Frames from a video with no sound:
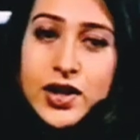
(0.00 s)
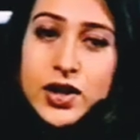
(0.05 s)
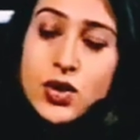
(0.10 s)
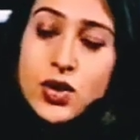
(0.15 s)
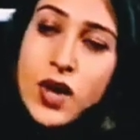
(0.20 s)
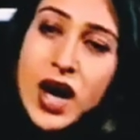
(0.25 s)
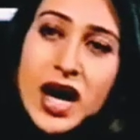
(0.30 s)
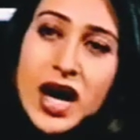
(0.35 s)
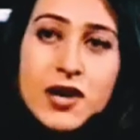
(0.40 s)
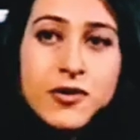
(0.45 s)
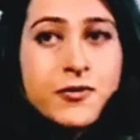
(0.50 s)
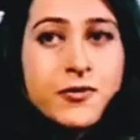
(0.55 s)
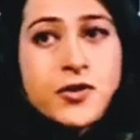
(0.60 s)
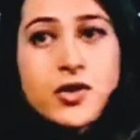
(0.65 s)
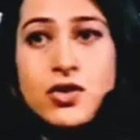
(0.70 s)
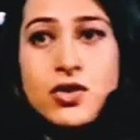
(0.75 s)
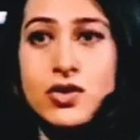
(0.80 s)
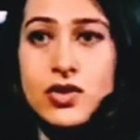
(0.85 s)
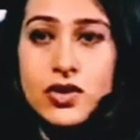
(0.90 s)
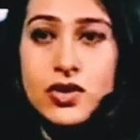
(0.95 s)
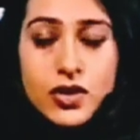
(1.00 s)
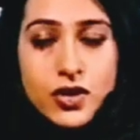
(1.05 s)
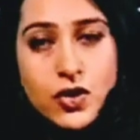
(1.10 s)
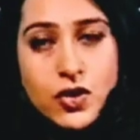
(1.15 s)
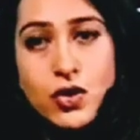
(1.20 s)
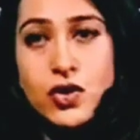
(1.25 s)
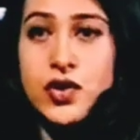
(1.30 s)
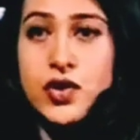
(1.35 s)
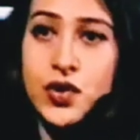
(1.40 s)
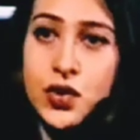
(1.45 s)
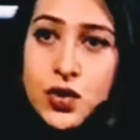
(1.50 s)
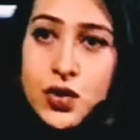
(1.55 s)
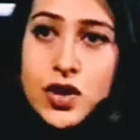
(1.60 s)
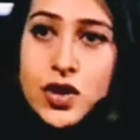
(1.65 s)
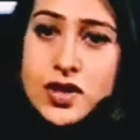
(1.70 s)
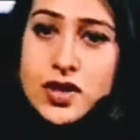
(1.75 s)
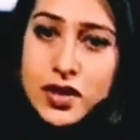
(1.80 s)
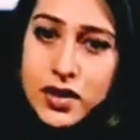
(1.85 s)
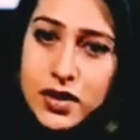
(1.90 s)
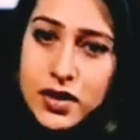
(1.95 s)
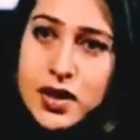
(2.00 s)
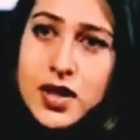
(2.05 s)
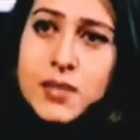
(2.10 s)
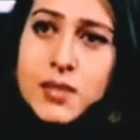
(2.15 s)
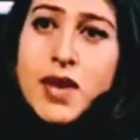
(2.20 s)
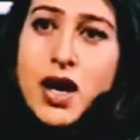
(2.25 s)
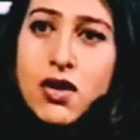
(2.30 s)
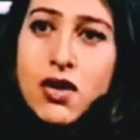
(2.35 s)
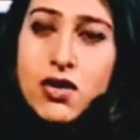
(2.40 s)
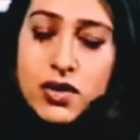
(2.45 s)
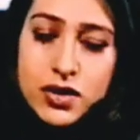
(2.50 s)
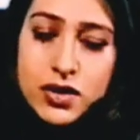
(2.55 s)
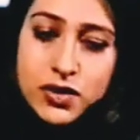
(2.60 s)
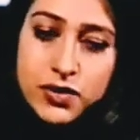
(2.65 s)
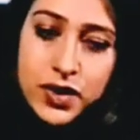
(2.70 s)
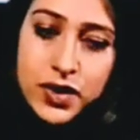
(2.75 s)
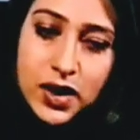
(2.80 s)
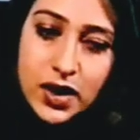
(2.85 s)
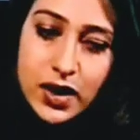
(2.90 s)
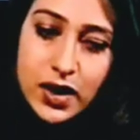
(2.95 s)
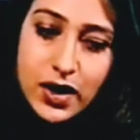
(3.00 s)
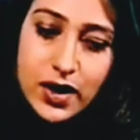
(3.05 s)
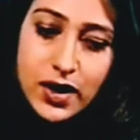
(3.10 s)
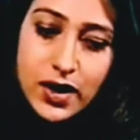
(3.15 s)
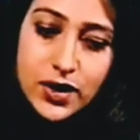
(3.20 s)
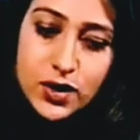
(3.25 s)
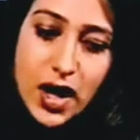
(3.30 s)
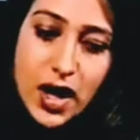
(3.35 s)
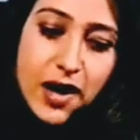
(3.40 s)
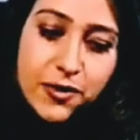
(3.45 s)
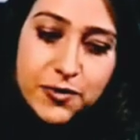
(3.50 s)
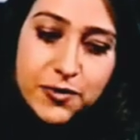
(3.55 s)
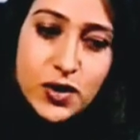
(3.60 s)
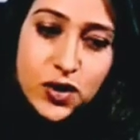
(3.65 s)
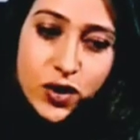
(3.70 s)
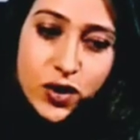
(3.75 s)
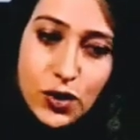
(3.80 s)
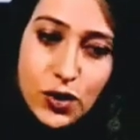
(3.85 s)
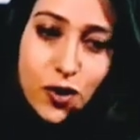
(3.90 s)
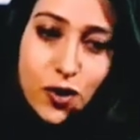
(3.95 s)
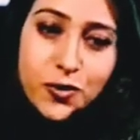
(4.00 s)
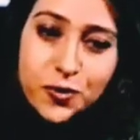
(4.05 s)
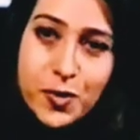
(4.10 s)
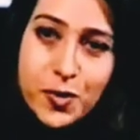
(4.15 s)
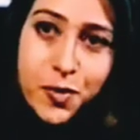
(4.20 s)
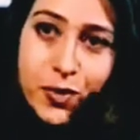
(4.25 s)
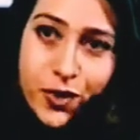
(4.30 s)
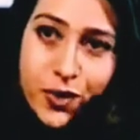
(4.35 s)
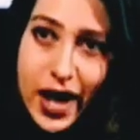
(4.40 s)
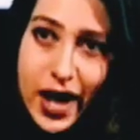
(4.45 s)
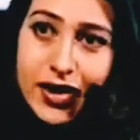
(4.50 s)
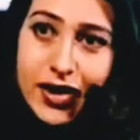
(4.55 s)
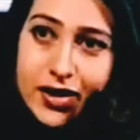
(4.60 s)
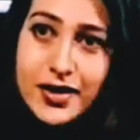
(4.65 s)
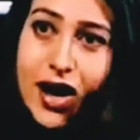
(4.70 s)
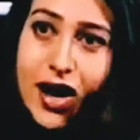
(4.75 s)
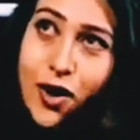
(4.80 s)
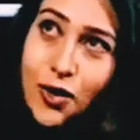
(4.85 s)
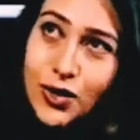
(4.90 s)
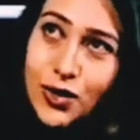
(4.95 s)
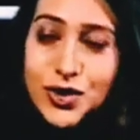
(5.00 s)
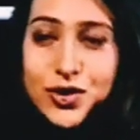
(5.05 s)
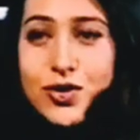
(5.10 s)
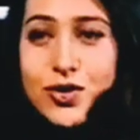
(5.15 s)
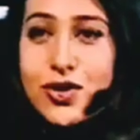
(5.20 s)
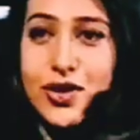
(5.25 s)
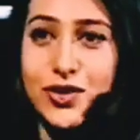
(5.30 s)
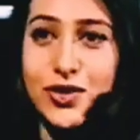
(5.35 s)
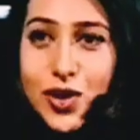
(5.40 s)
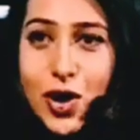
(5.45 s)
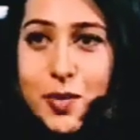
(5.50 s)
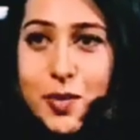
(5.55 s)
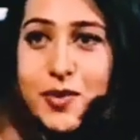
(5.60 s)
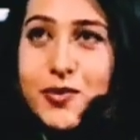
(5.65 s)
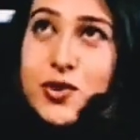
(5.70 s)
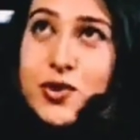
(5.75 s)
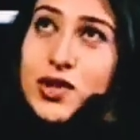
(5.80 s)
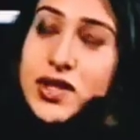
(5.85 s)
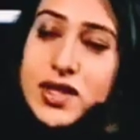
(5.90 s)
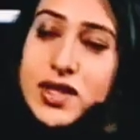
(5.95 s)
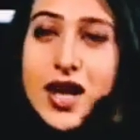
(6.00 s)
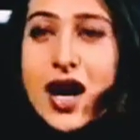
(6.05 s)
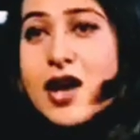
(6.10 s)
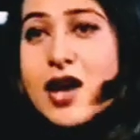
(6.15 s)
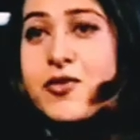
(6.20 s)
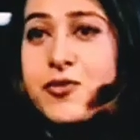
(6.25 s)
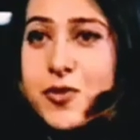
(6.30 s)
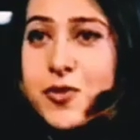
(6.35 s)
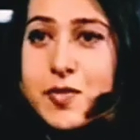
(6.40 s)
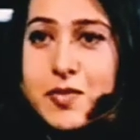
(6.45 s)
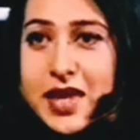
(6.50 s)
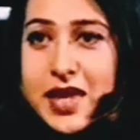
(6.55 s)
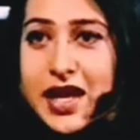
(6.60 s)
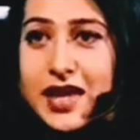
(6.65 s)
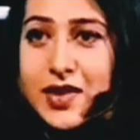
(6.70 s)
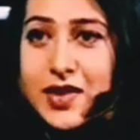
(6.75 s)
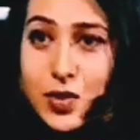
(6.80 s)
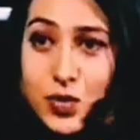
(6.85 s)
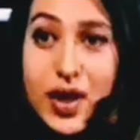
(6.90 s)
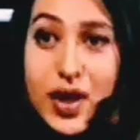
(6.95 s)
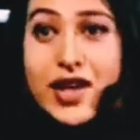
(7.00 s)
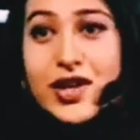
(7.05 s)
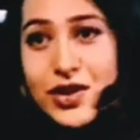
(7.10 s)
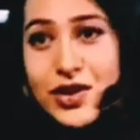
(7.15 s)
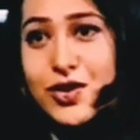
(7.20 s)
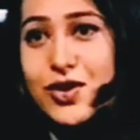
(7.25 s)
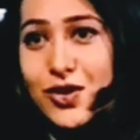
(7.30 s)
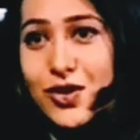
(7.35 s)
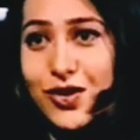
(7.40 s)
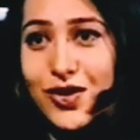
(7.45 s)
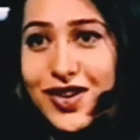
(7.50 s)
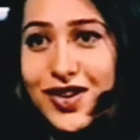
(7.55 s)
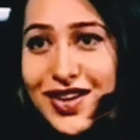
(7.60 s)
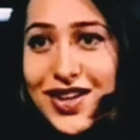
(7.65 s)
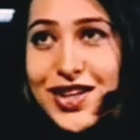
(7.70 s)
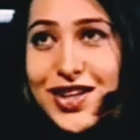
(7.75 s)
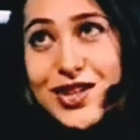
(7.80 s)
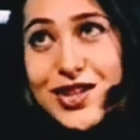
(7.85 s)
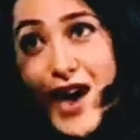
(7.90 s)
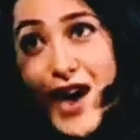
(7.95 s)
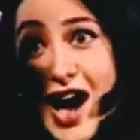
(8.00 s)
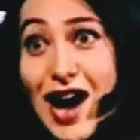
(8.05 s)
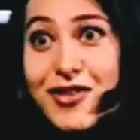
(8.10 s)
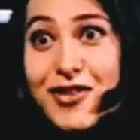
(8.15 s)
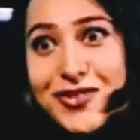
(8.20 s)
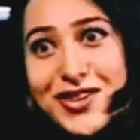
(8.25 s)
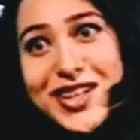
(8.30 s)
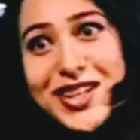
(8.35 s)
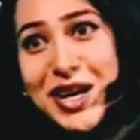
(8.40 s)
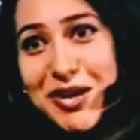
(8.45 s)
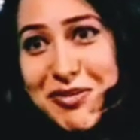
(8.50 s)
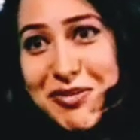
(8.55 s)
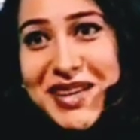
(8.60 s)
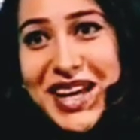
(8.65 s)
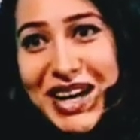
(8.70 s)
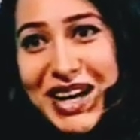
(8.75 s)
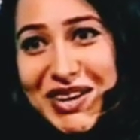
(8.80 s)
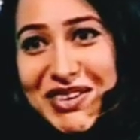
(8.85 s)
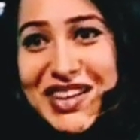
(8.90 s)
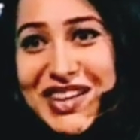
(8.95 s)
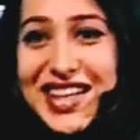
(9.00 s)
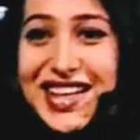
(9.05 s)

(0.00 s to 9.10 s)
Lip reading: You have to go through a certain amount of, you have to go from right down to the top. If you start from there, then where do you go? You have to come down.